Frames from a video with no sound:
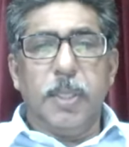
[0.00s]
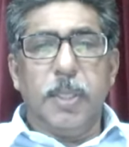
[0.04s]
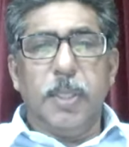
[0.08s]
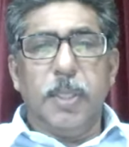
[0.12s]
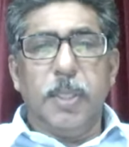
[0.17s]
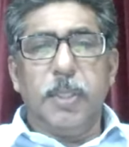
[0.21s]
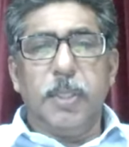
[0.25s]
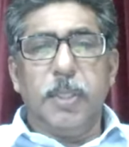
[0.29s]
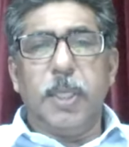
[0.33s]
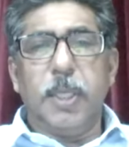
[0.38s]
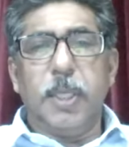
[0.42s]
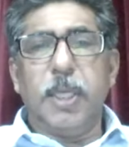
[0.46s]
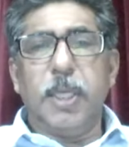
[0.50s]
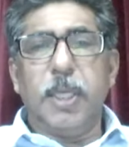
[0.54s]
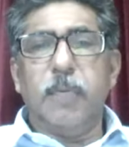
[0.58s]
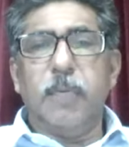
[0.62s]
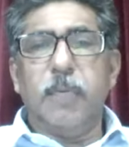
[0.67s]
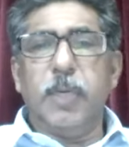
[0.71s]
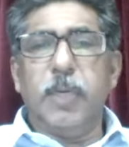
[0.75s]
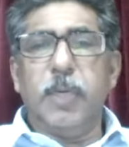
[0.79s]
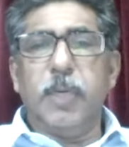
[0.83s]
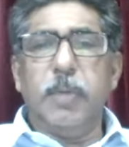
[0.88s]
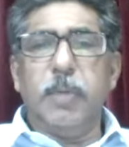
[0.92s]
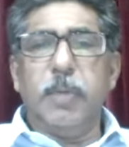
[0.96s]
that
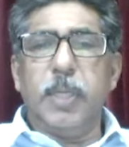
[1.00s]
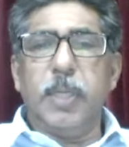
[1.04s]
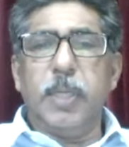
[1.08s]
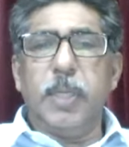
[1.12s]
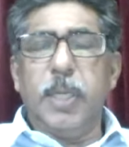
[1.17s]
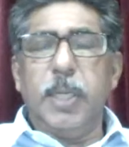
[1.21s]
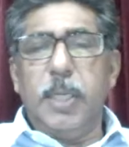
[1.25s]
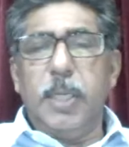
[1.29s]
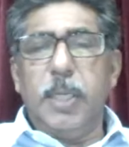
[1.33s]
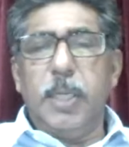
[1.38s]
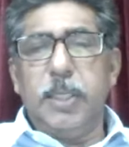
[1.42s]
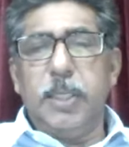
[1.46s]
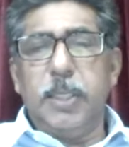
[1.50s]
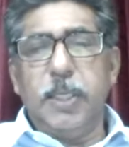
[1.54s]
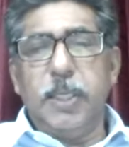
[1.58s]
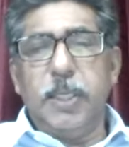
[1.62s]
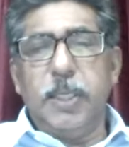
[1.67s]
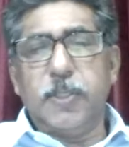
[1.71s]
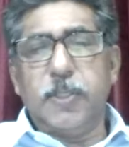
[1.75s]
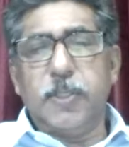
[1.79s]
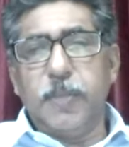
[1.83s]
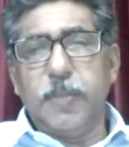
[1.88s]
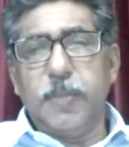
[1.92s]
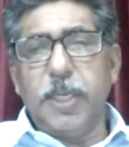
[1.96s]
whenever the
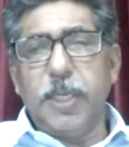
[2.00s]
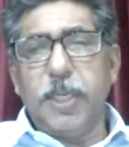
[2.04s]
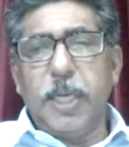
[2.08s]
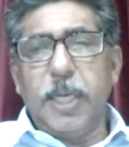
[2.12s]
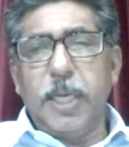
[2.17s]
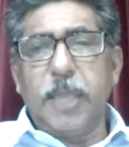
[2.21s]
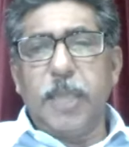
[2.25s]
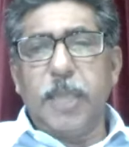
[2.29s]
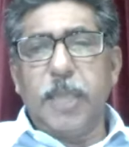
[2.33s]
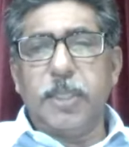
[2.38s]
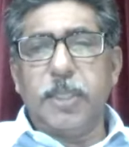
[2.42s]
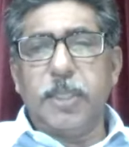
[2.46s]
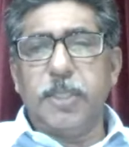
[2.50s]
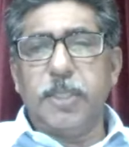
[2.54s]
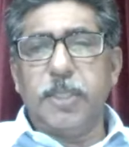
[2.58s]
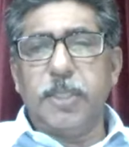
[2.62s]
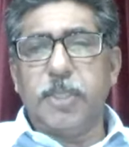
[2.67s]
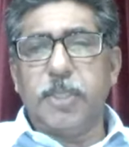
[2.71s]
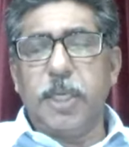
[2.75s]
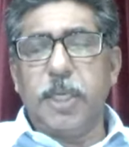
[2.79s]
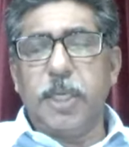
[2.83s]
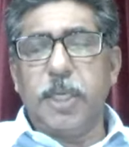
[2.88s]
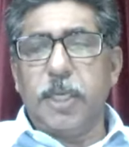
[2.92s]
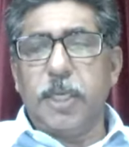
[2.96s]
disciplinary action is
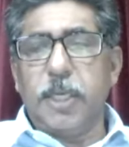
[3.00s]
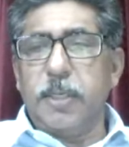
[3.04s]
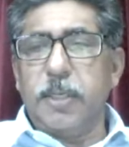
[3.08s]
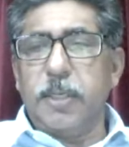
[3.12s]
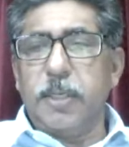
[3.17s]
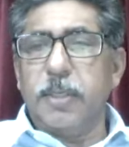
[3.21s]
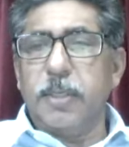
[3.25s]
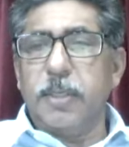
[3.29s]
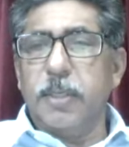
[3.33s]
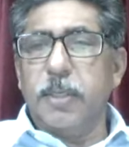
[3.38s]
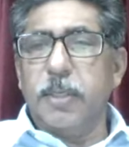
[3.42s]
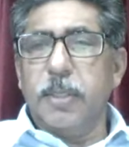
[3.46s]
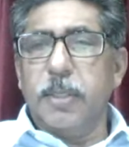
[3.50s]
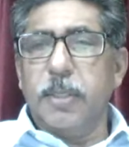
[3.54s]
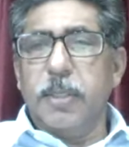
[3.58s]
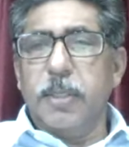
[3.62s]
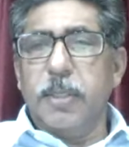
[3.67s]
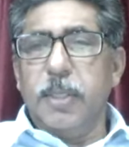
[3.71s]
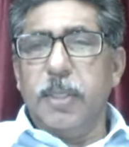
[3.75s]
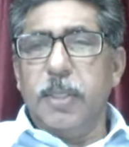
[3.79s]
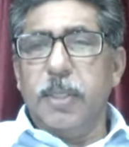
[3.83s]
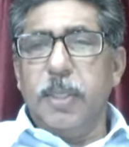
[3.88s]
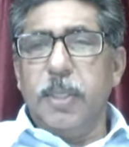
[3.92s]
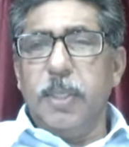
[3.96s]
taken,
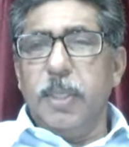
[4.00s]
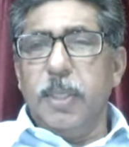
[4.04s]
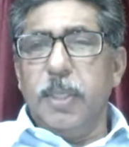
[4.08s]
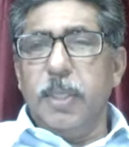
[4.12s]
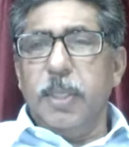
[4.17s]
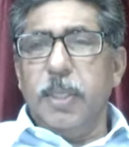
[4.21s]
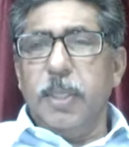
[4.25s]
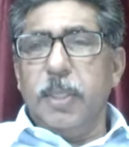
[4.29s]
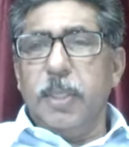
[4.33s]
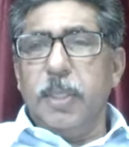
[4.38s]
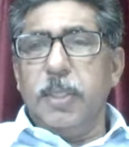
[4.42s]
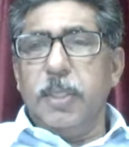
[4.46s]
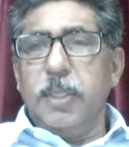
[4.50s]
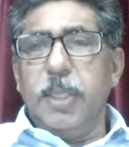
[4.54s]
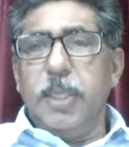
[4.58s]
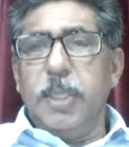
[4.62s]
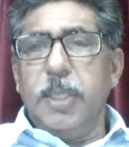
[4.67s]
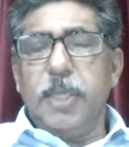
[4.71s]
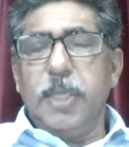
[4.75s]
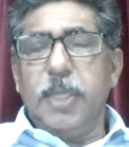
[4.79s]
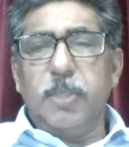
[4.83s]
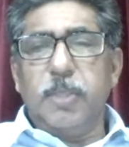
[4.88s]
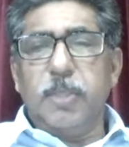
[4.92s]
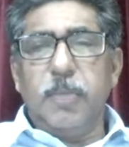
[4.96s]
the
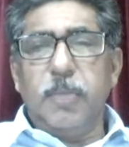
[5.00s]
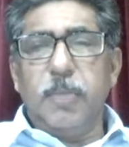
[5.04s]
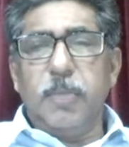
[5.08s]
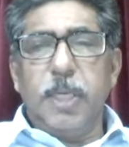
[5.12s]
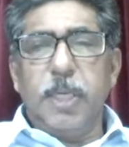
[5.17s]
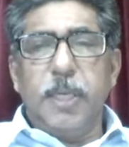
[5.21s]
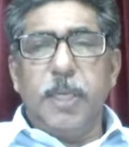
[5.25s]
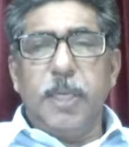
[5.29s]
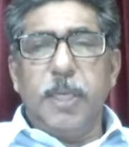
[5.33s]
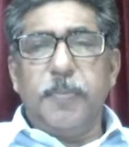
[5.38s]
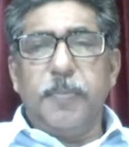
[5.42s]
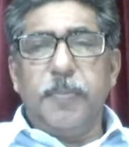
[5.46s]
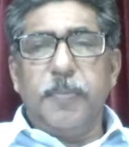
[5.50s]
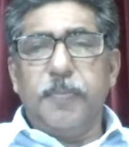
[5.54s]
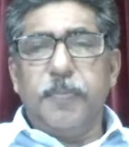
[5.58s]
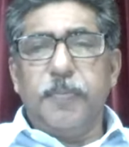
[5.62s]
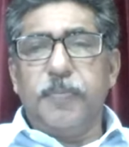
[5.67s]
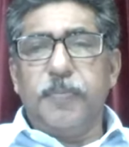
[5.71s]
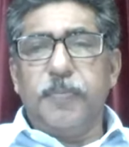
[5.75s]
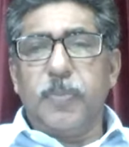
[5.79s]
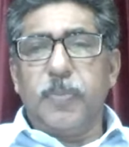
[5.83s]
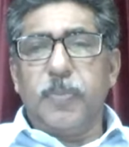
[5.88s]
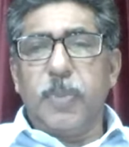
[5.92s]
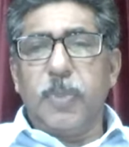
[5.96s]
assembly
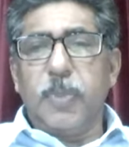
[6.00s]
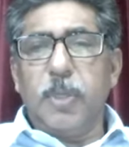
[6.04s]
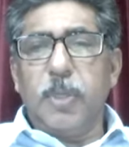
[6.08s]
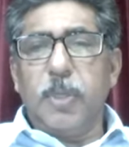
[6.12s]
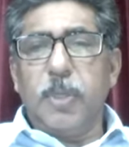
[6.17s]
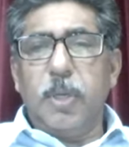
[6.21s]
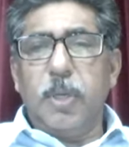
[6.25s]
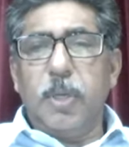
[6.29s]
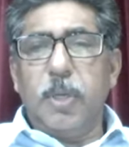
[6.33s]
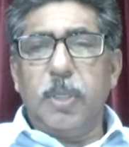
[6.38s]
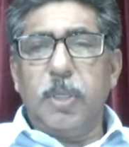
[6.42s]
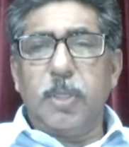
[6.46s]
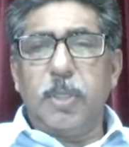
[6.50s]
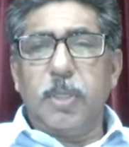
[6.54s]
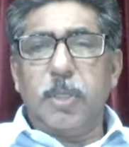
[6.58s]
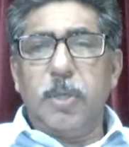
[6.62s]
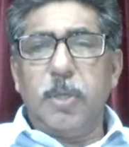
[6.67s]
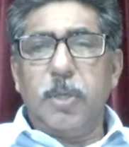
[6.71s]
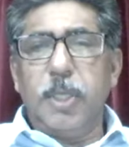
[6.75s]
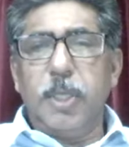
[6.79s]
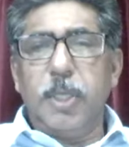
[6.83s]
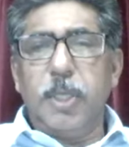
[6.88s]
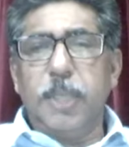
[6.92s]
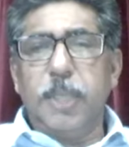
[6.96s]
or the
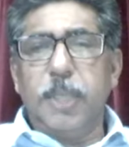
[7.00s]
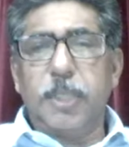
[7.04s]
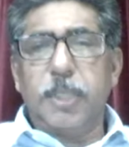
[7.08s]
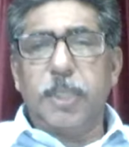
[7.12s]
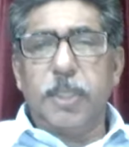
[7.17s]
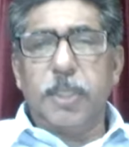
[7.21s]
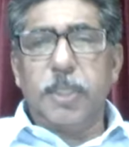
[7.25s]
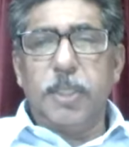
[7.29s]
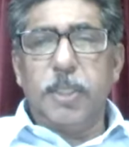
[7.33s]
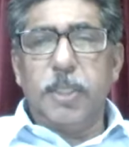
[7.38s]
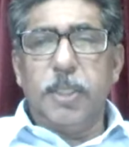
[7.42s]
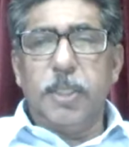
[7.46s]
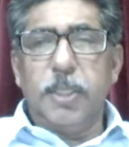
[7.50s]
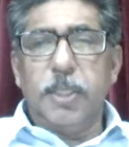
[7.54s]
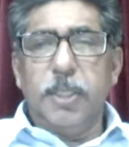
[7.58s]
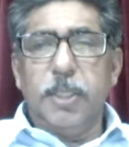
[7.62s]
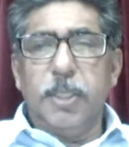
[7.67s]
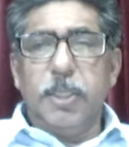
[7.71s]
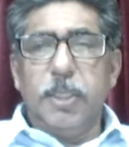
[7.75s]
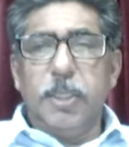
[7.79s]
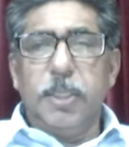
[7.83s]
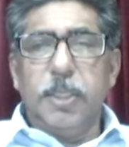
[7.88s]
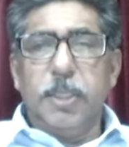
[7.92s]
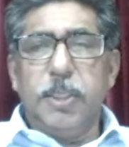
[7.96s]
congregation
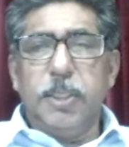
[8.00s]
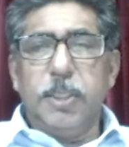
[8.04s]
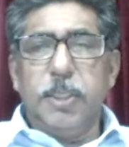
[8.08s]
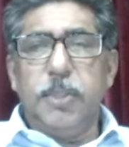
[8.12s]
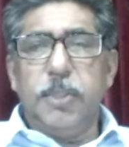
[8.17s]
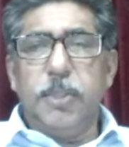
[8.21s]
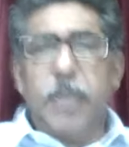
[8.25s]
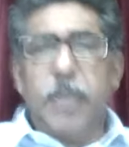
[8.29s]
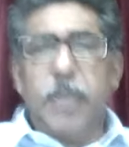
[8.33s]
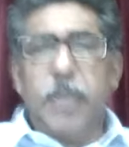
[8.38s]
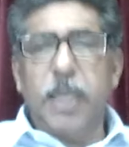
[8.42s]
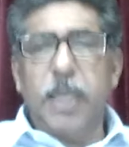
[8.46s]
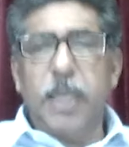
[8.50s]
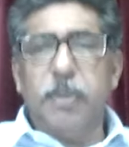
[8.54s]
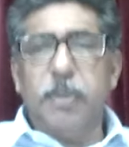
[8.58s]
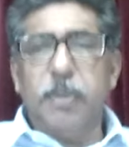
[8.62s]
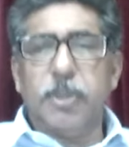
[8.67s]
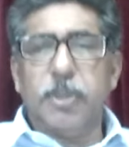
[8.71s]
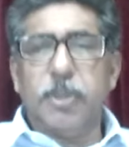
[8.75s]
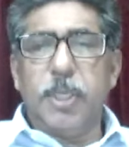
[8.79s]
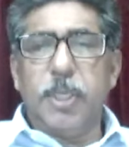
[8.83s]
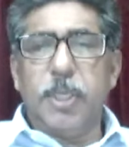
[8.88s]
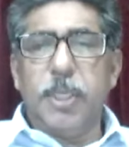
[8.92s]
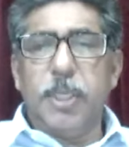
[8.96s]

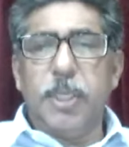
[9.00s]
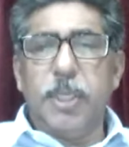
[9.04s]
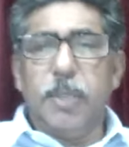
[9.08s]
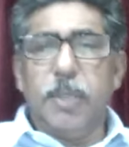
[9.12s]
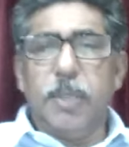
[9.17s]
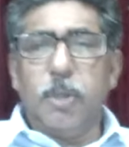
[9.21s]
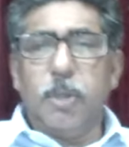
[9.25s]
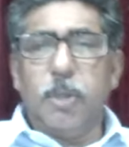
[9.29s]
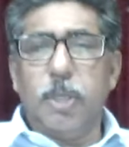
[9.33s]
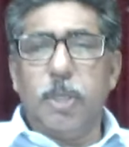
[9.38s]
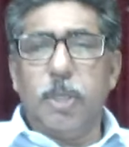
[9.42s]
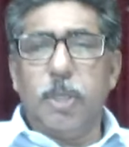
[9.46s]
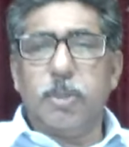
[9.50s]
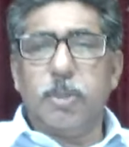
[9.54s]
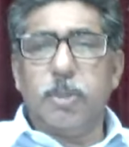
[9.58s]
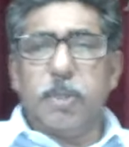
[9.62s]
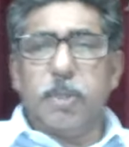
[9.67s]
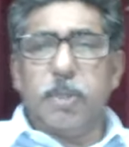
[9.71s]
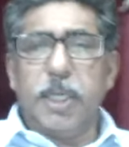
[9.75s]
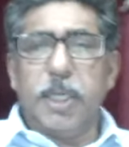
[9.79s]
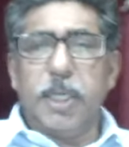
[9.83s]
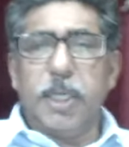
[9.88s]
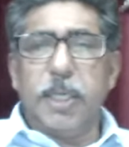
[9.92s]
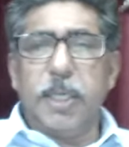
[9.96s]
unanimously ought to
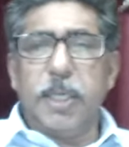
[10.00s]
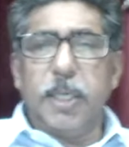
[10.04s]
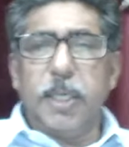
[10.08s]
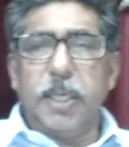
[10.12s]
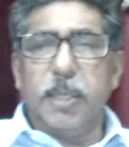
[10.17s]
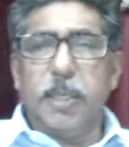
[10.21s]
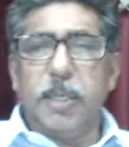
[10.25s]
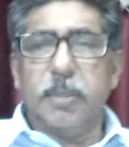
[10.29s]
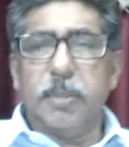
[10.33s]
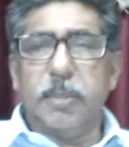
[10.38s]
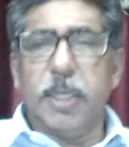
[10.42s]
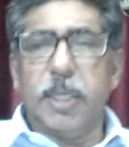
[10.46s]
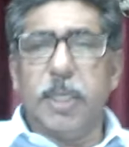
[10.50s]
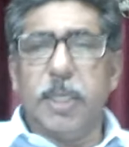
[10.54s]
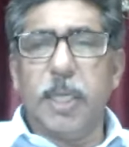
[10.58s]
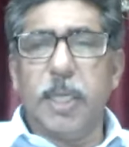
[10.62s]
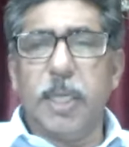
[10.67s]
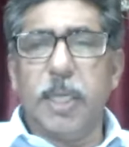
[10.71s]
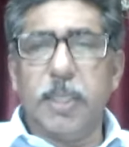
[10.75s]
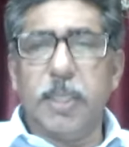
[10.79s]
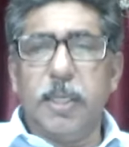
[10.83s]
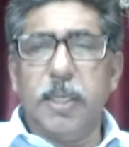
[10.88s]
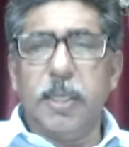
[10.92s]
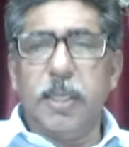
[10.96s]
take
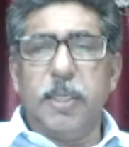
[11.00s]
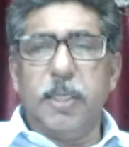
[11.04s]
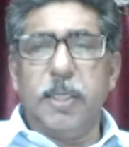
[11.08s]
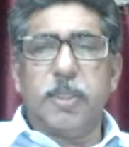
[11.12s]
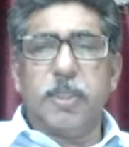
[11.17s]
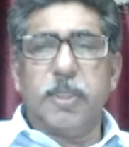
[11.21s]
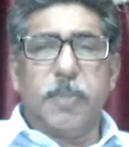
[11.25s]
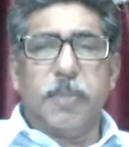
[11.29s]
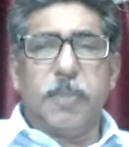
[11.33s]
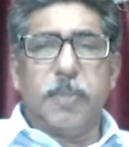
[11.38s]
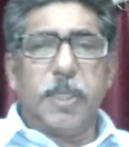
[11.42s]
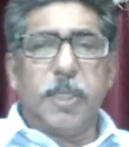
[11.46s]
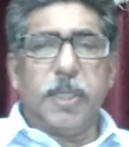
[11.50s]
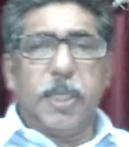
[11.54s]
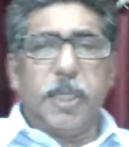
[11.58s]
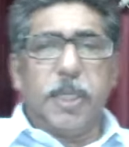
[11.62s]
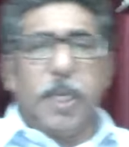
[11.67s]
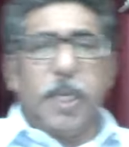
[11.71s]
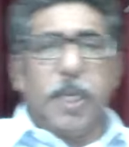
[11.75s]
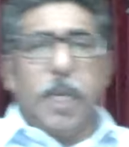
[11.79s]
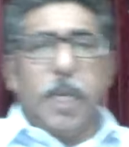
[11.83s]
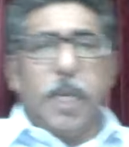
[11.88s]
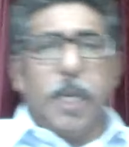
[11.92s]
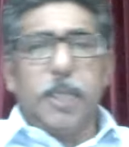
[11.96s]
that disciplinary
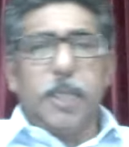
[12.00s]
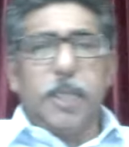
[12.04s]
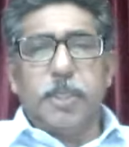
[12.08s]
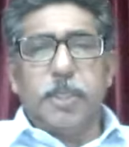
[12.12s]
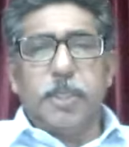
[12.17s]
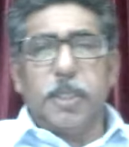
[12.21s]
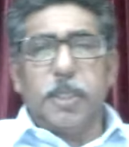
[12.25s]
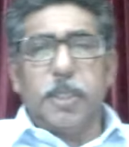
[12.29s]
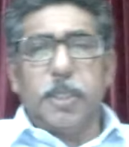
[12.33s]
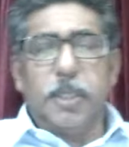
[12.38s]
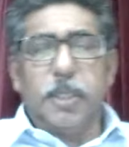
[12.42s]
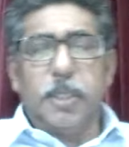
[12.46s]
action